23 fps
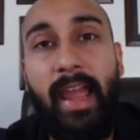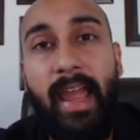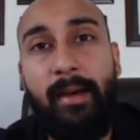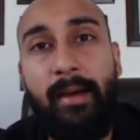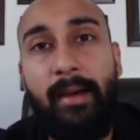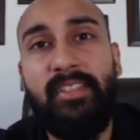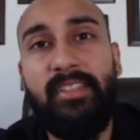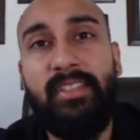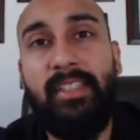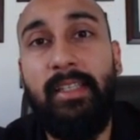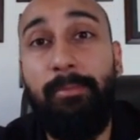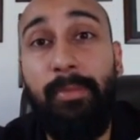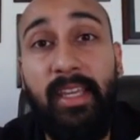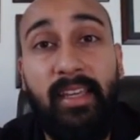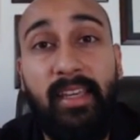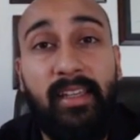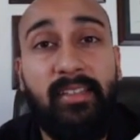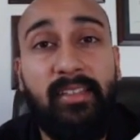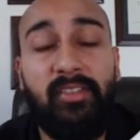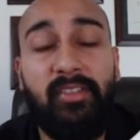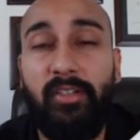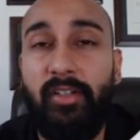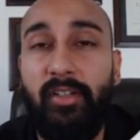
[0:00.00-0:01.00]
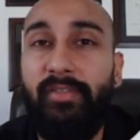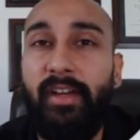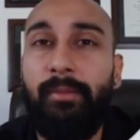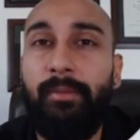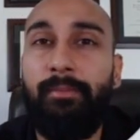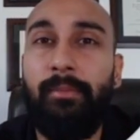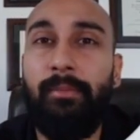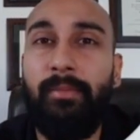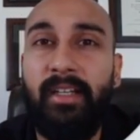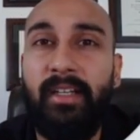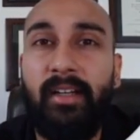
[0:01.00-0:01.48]
am a CPA,
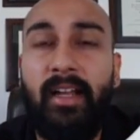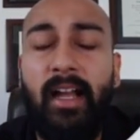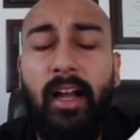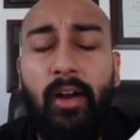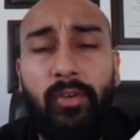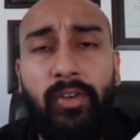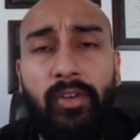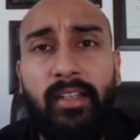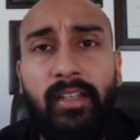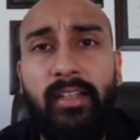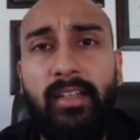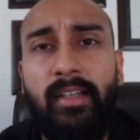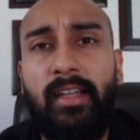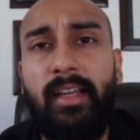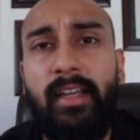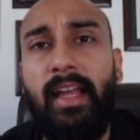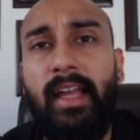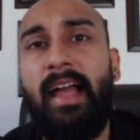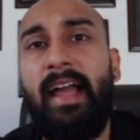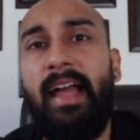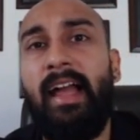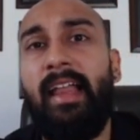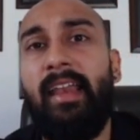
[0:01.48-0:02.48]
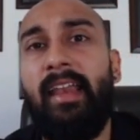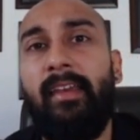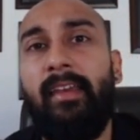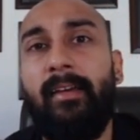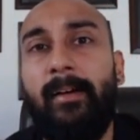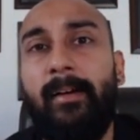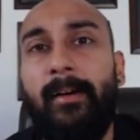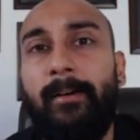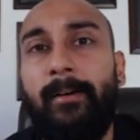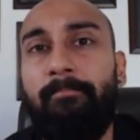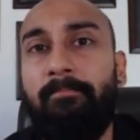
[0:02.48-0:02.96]
Certified Public Accountant, and
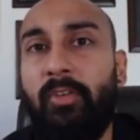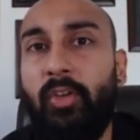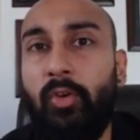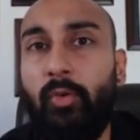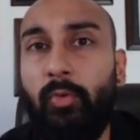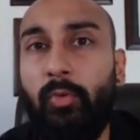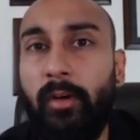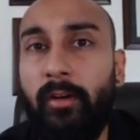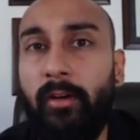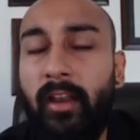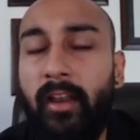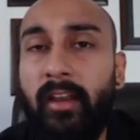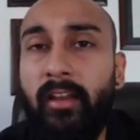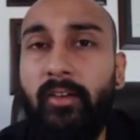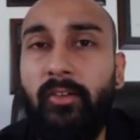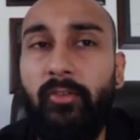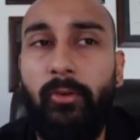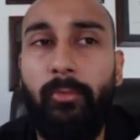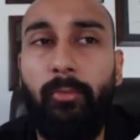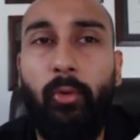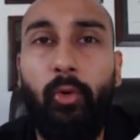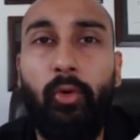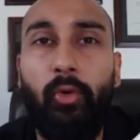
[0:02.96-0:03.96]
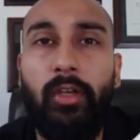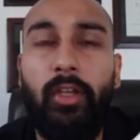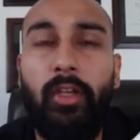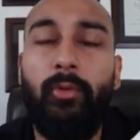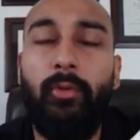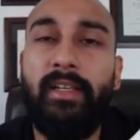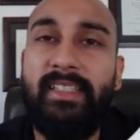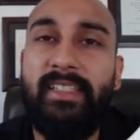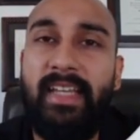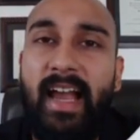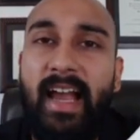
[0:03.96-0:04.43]
we're running a remote
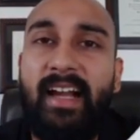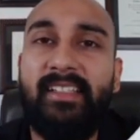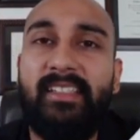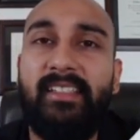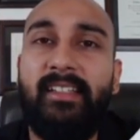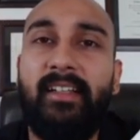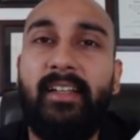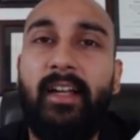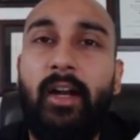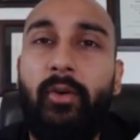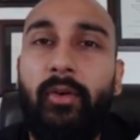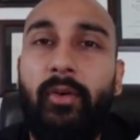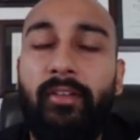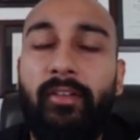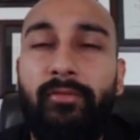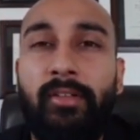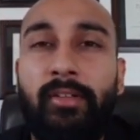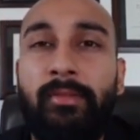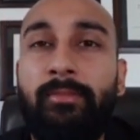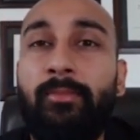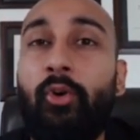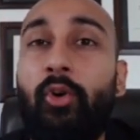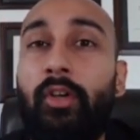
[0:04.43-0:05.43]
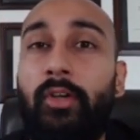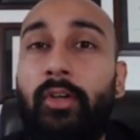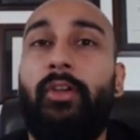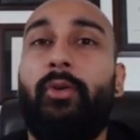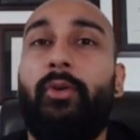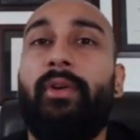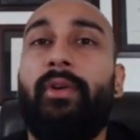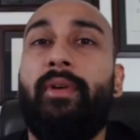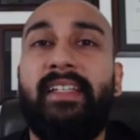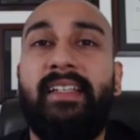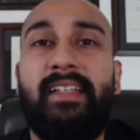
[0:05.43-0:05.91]
US tax and accounting firm called
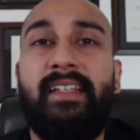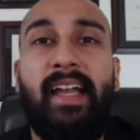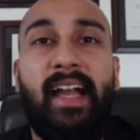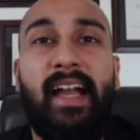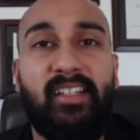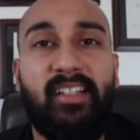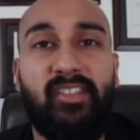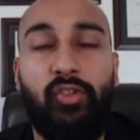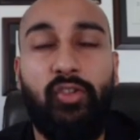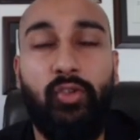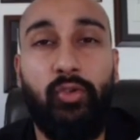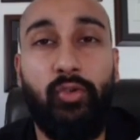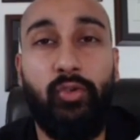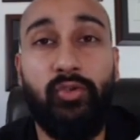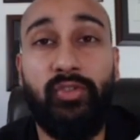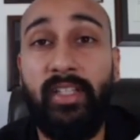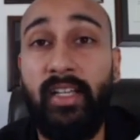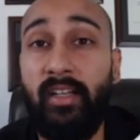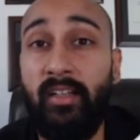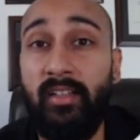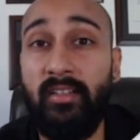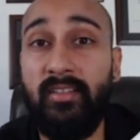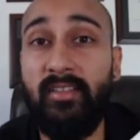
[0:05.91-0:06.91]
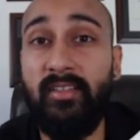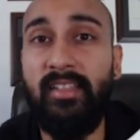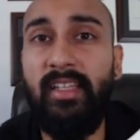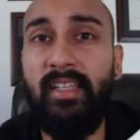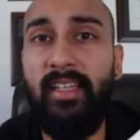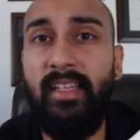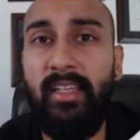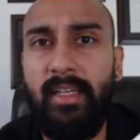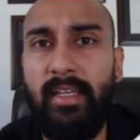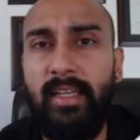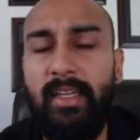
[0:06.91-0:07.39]
USA Tax Gurus
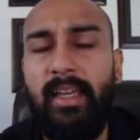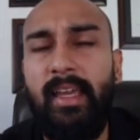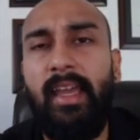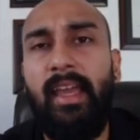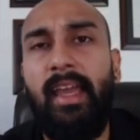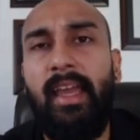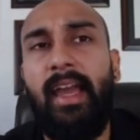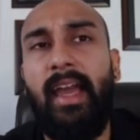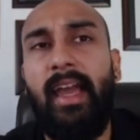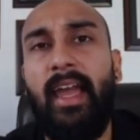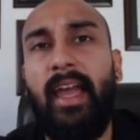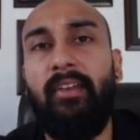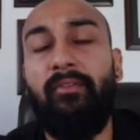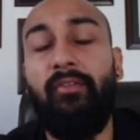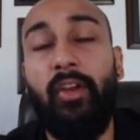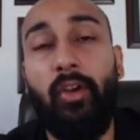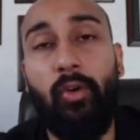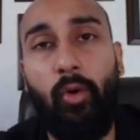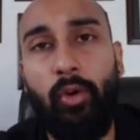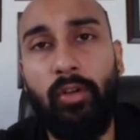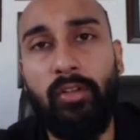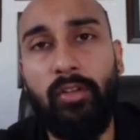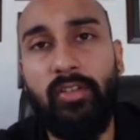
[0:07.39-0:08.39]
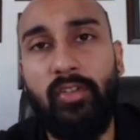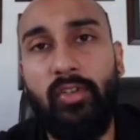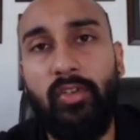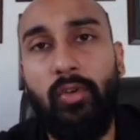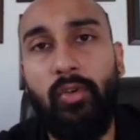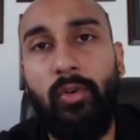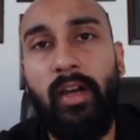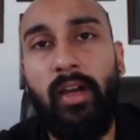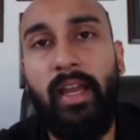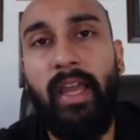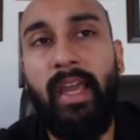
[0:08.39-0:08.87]
LLC. And we are
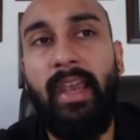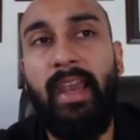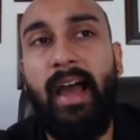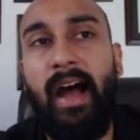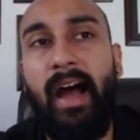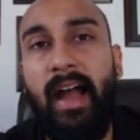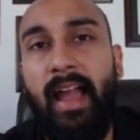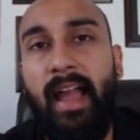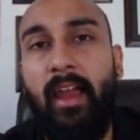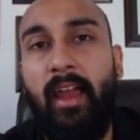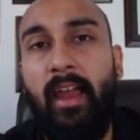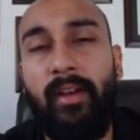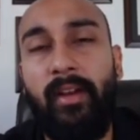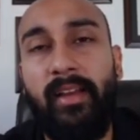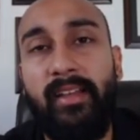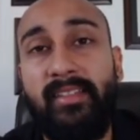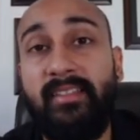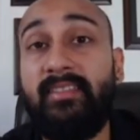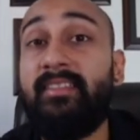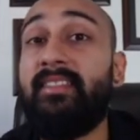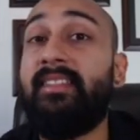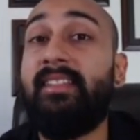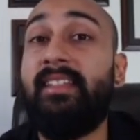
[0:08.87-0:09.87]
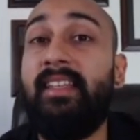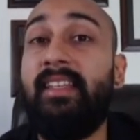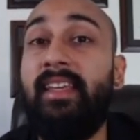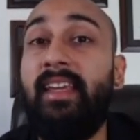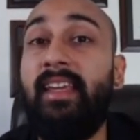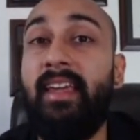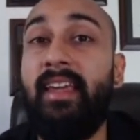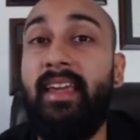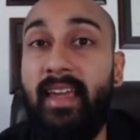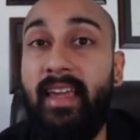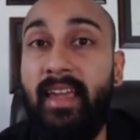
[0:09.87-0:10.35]
also an IRS
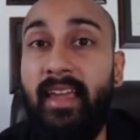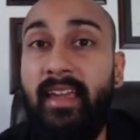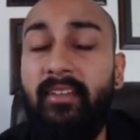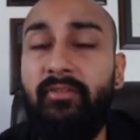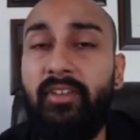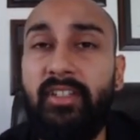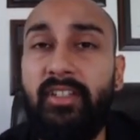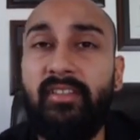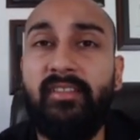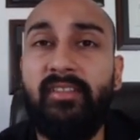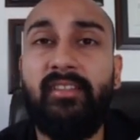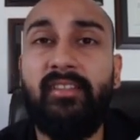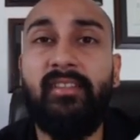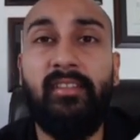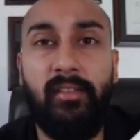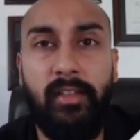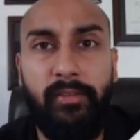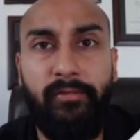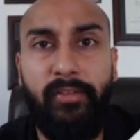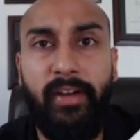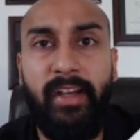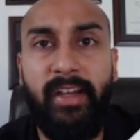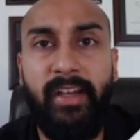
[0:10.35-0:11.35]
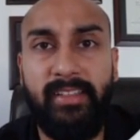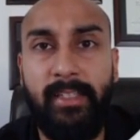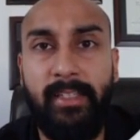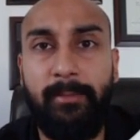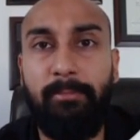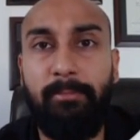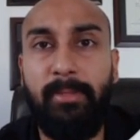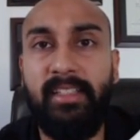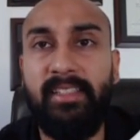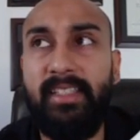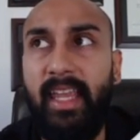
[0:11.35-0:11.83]
CAA, which is a Certified
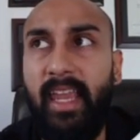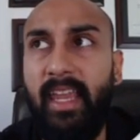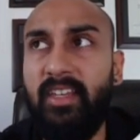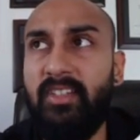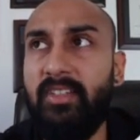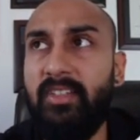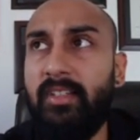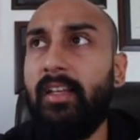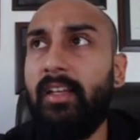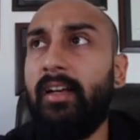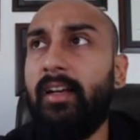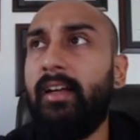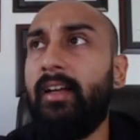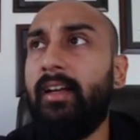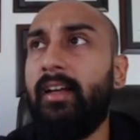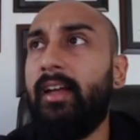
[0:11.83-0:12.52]
Acceptance Agent.